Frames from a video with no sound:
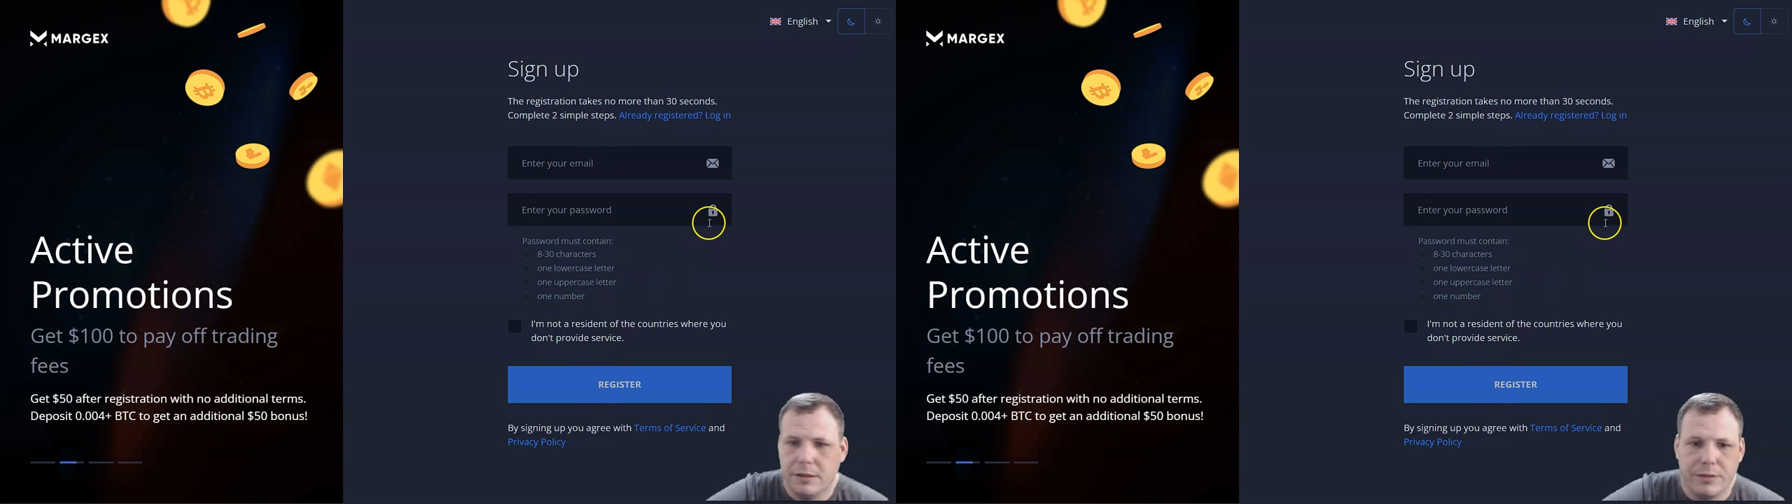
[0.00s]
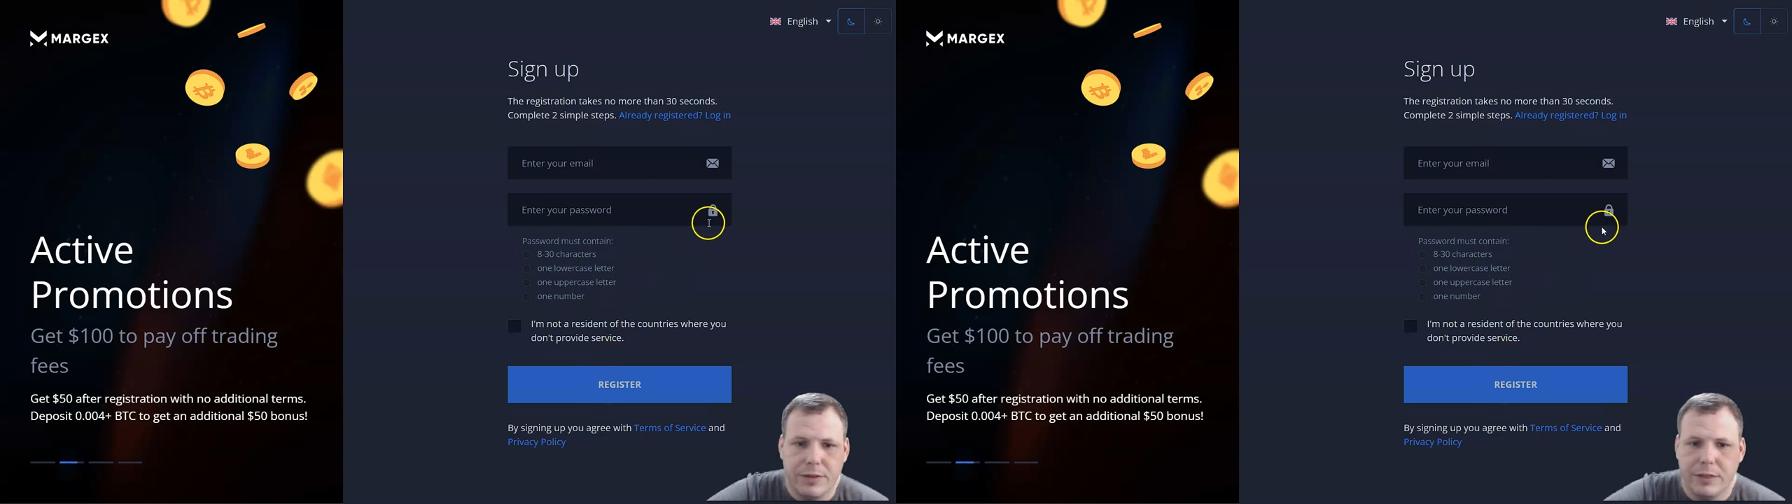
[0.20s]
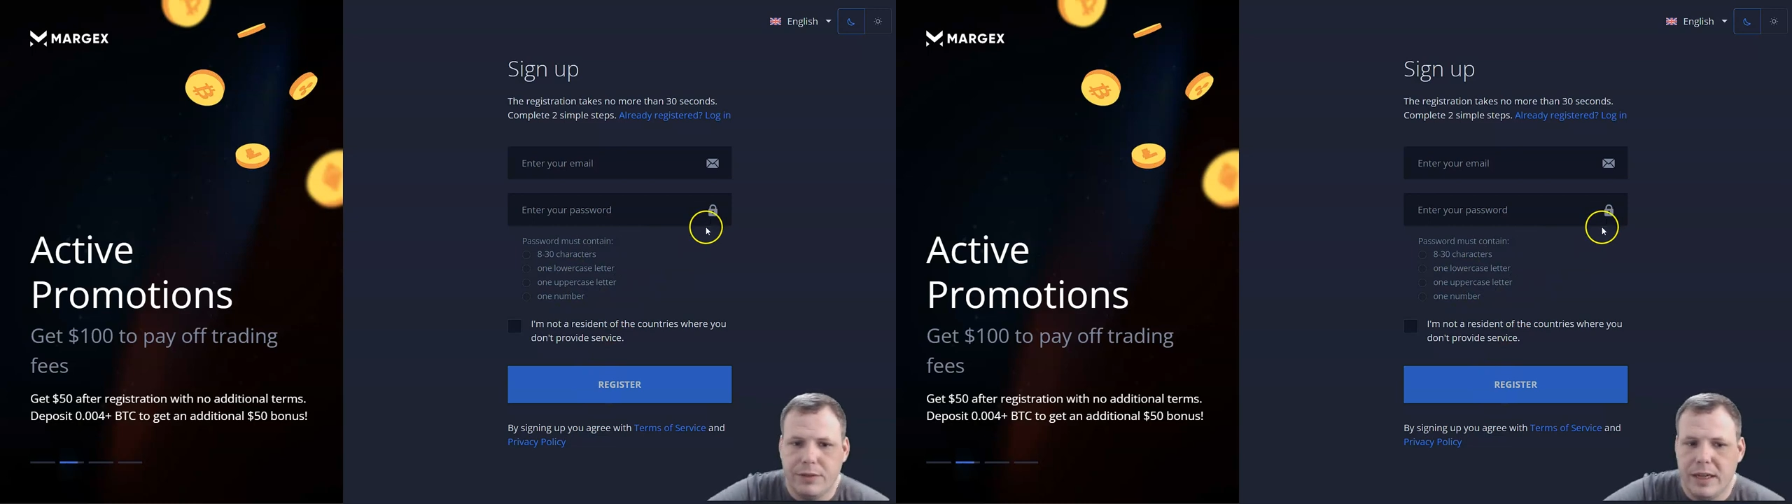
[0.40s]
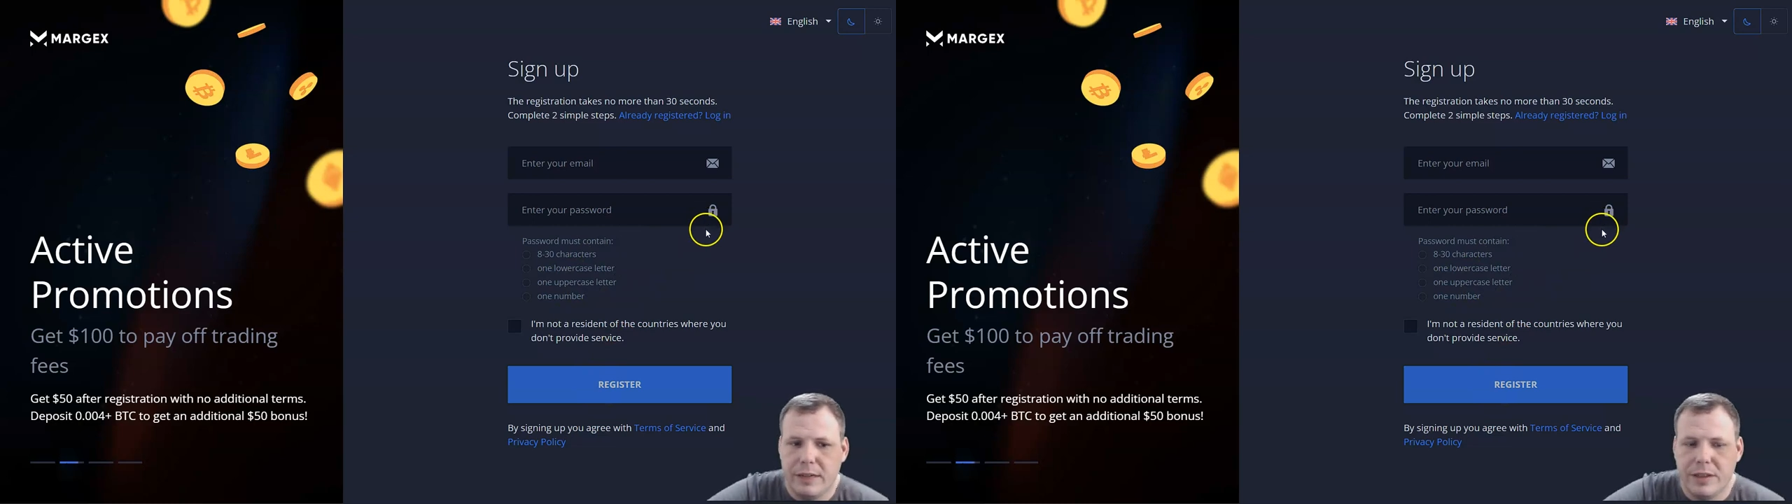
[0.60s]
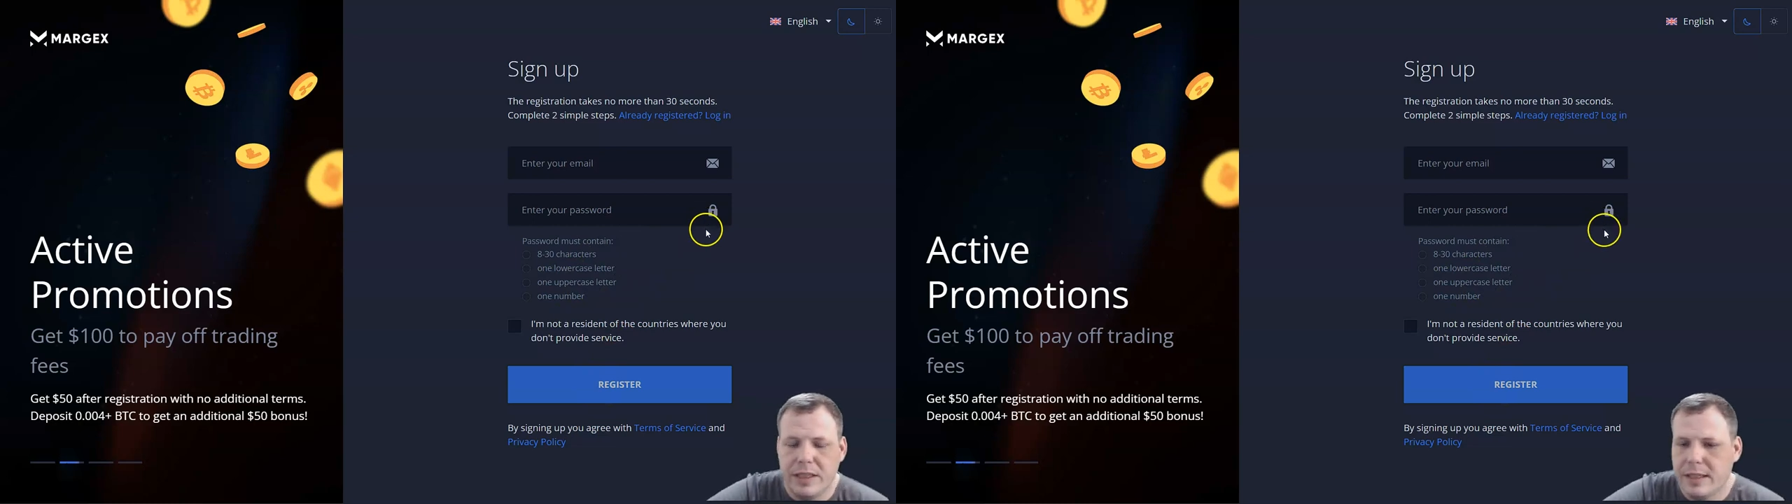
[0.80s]
Just verify
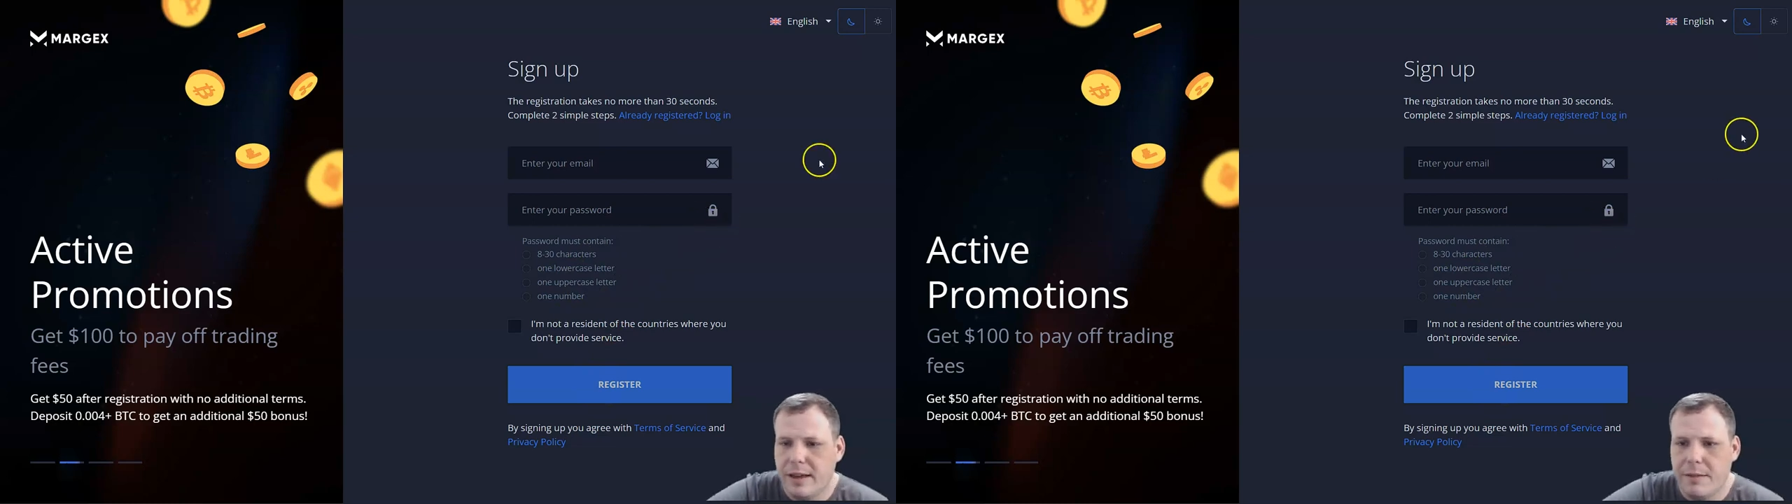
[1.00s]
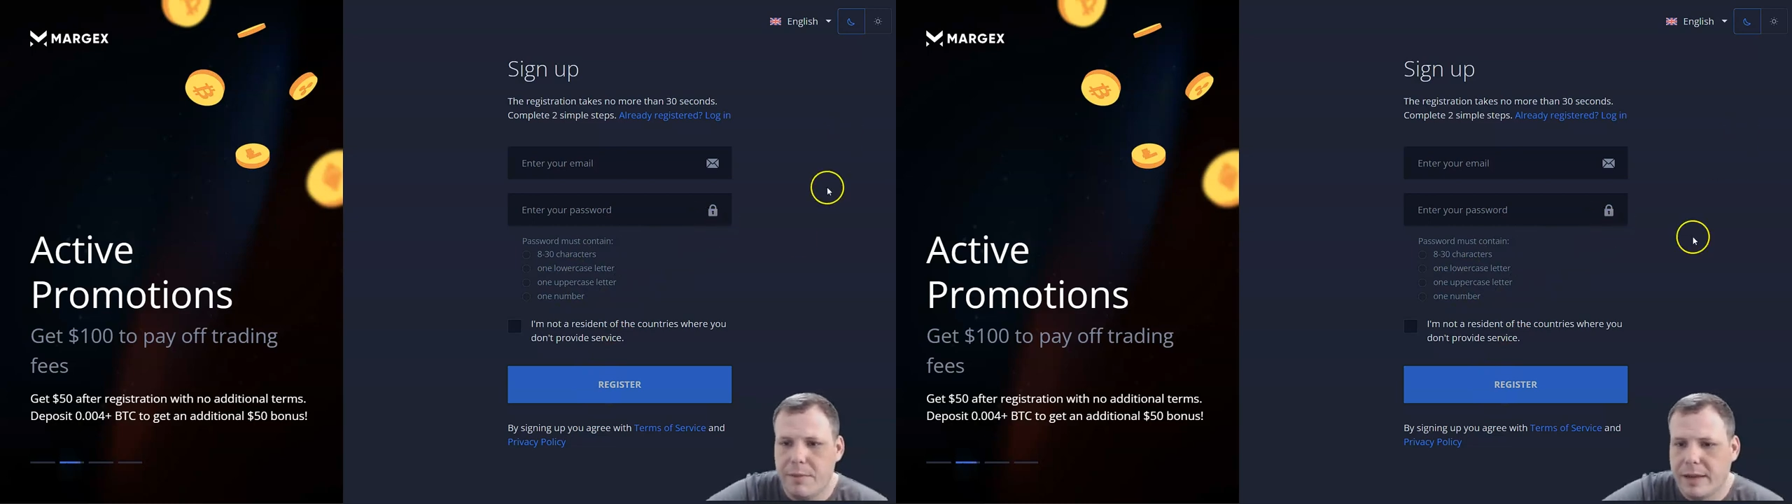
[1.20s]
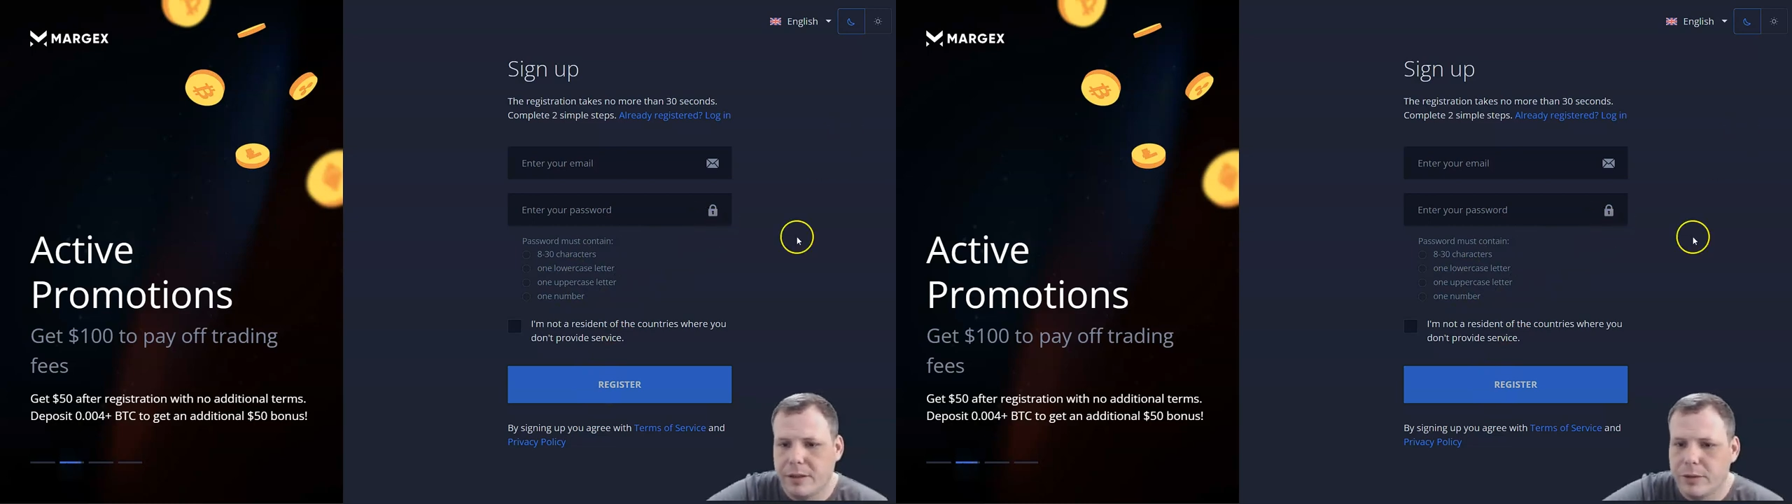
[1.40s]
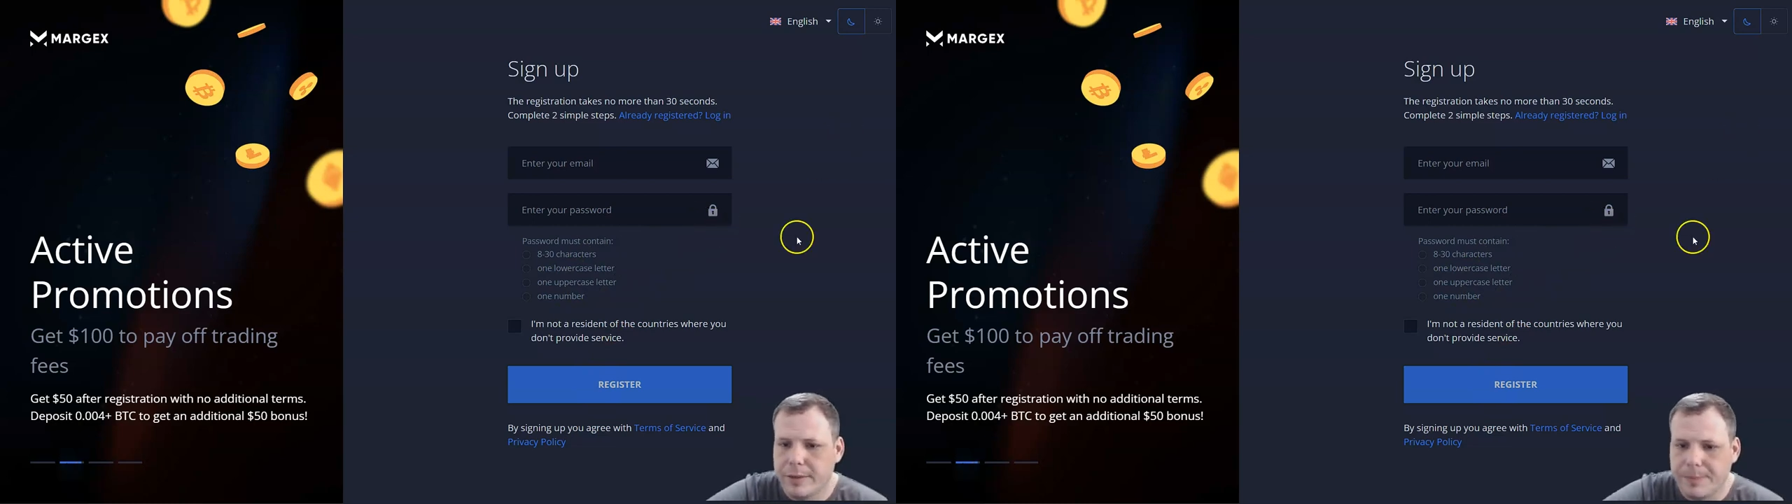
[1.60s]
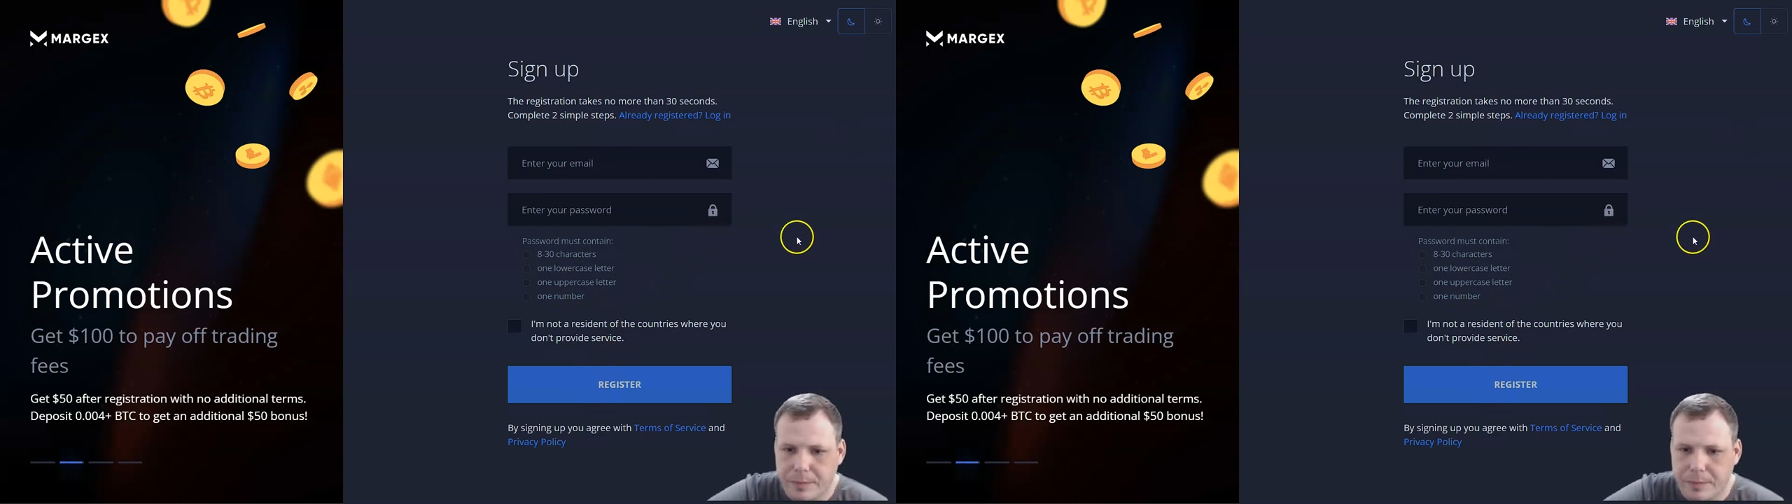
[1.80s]
everything and come back to it.